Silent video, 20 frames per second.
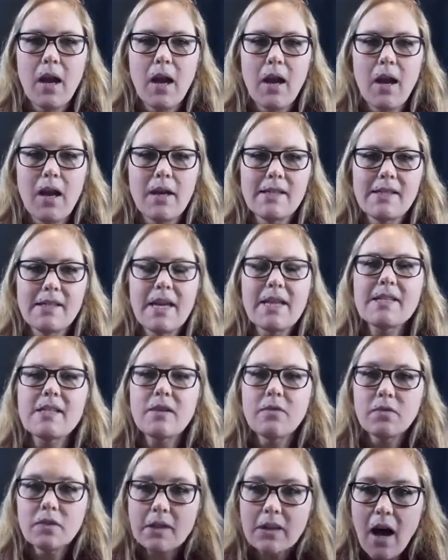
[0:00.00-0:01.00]
a sense
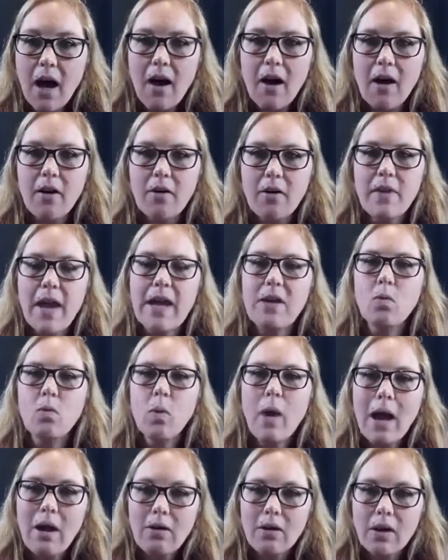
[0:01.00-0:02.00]
of love and
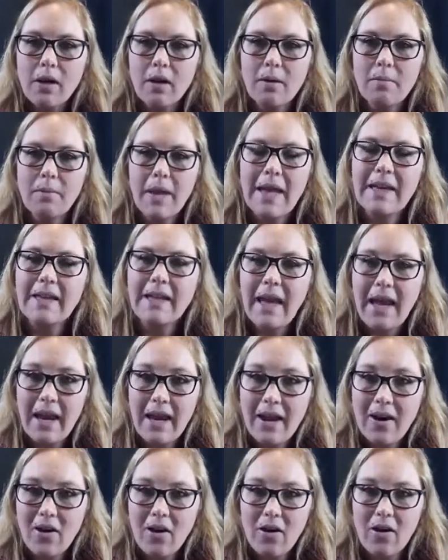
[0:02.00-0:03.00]
welcome and
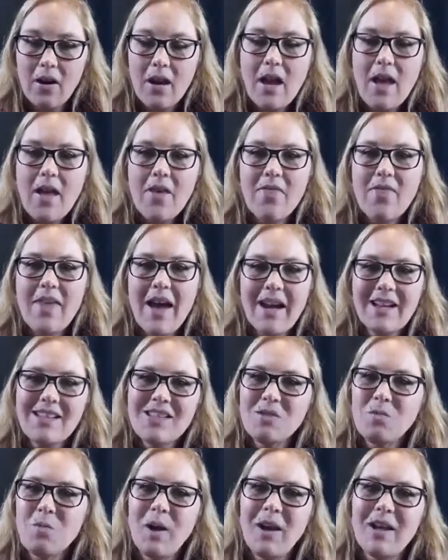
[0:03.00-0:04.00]
care. That's
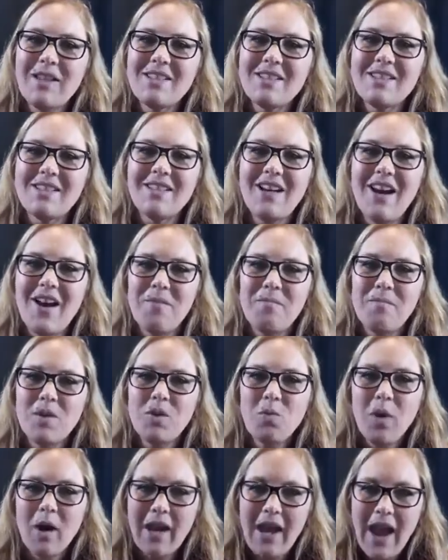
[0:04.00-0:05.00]
what you
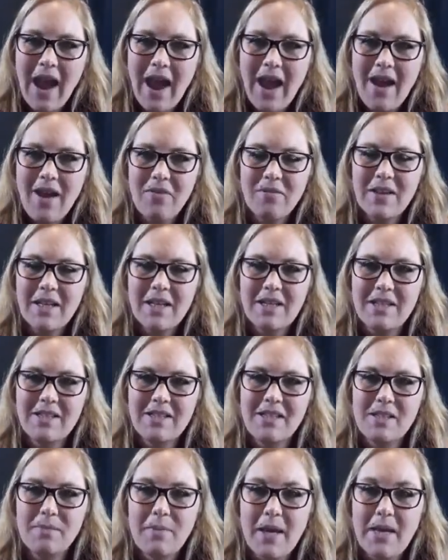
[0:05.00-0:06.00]
want to have in this
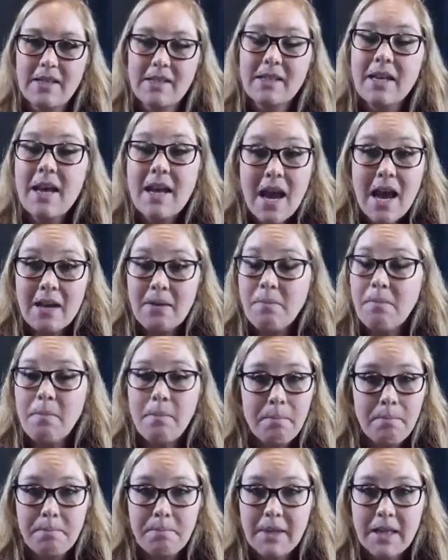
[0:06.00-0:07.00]
space.
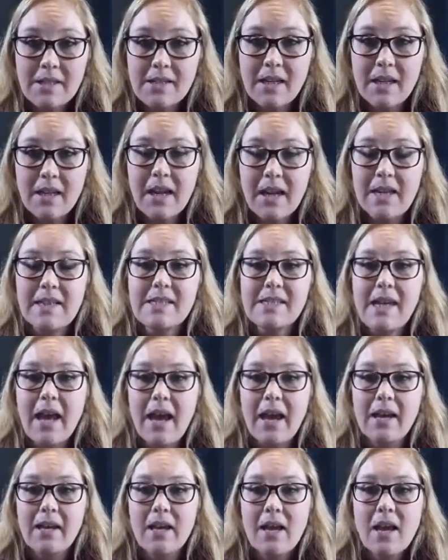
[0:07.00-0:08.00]
Because like I
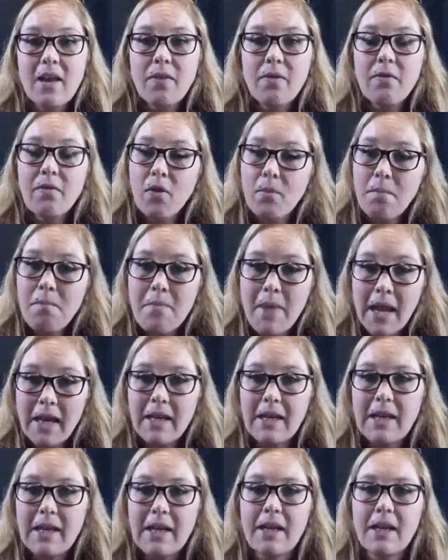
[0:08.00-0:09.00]
said, for
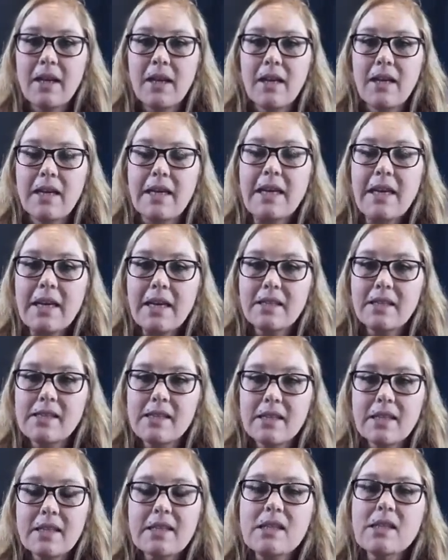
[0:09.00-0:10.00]
many kids,
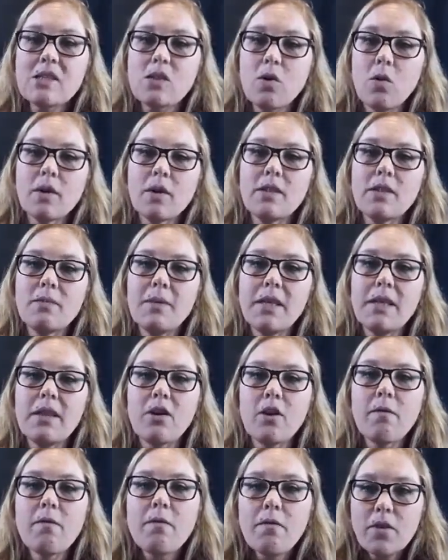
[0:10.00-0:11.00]
this is going to be
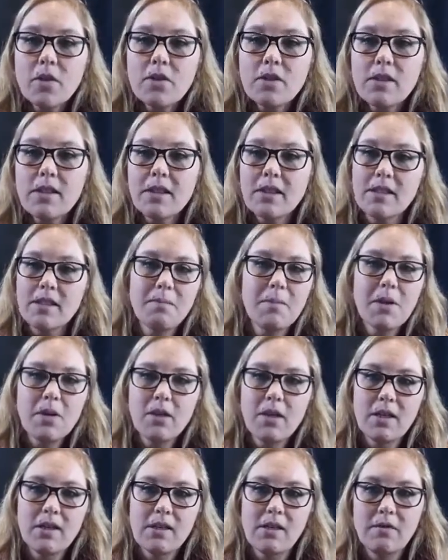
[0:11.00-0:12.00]
their first
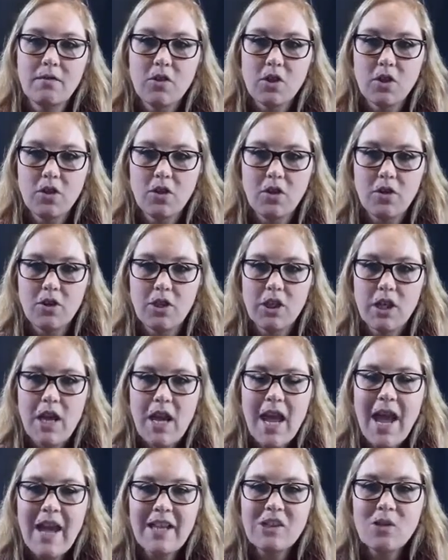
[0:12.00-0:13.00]
experience of church.
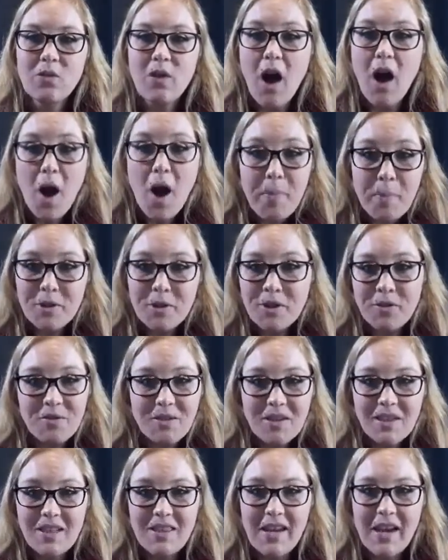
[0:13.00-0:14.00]
And so the
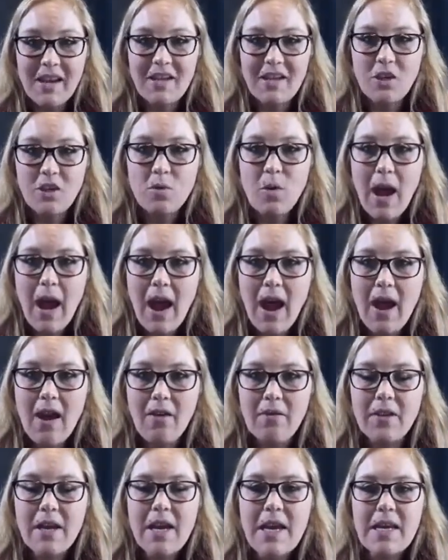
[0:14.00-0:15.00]
opportunity that you
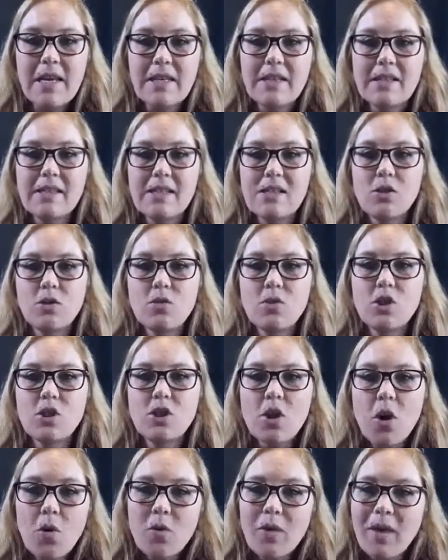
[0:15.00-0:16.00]
have is to
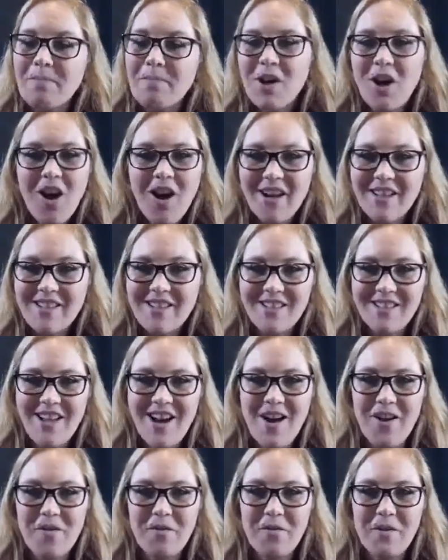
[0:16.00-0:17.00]
show them God's
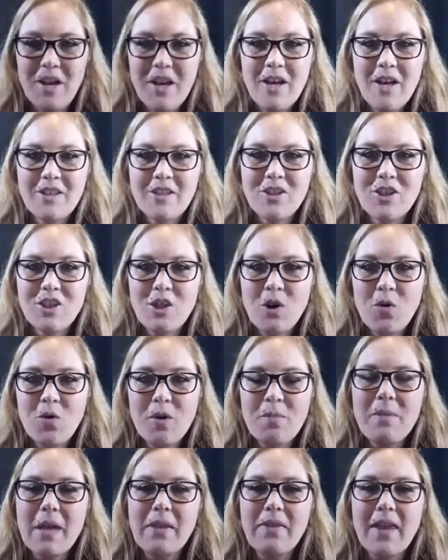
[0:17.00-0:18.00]
love, to show them
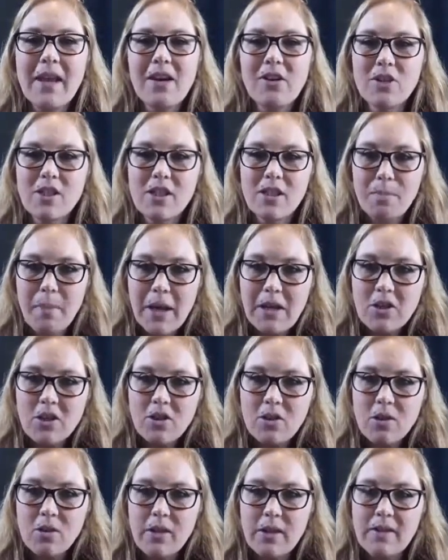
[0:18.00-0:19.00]
that they are
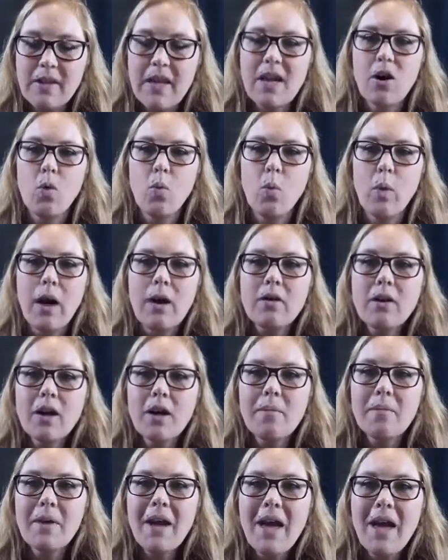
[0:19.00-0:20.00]
special, that they are
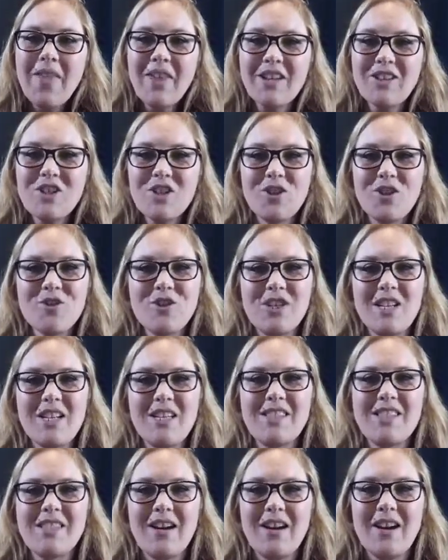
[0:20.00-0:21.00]
welcome, that church
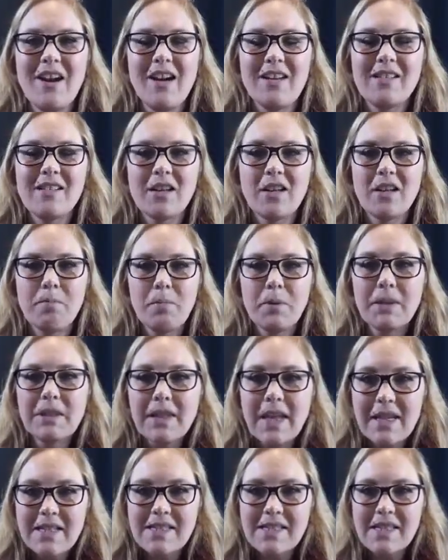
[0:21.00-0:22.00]
is a
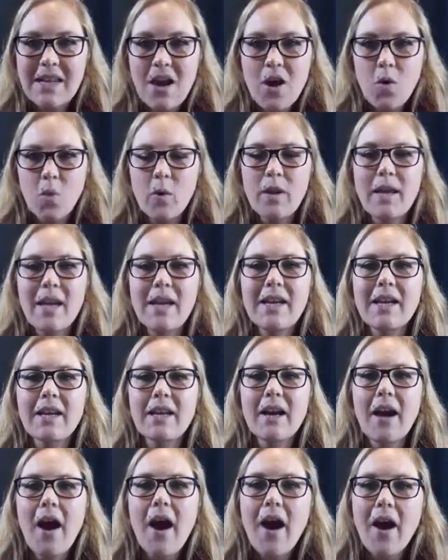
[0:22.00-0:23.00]
place where they can
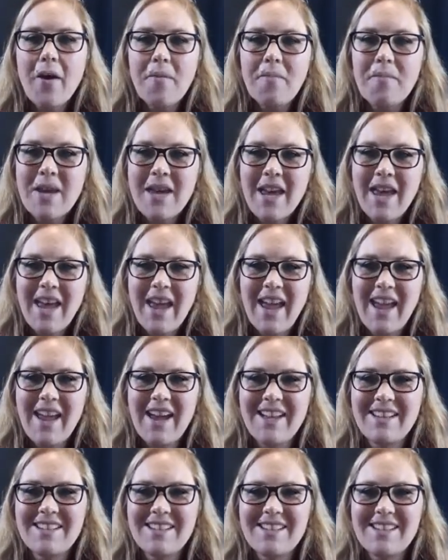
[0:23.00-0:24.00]
come
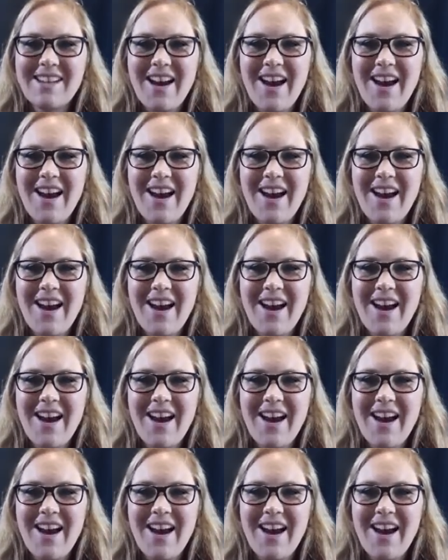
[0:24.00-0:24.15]
and